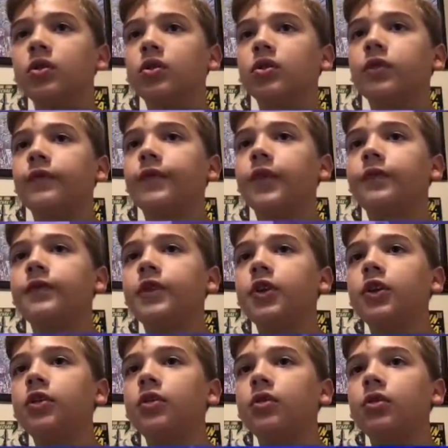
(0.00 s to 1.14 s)
Good
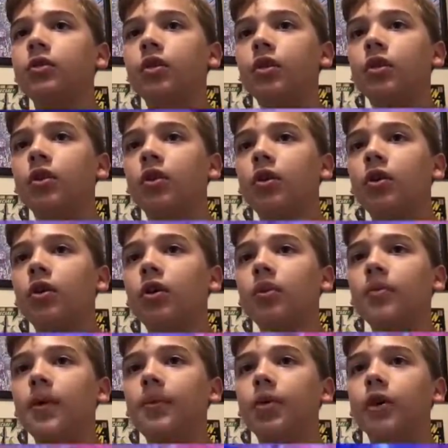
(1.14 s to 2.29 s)
50.
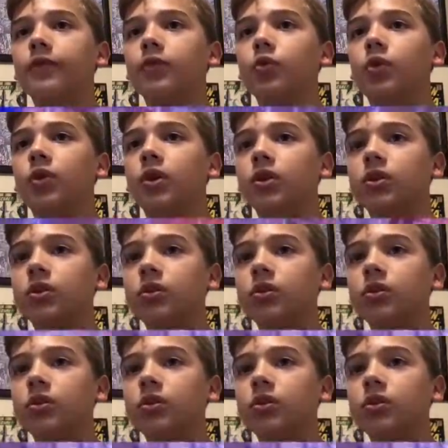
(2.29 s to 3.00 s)
Maybe off the wall.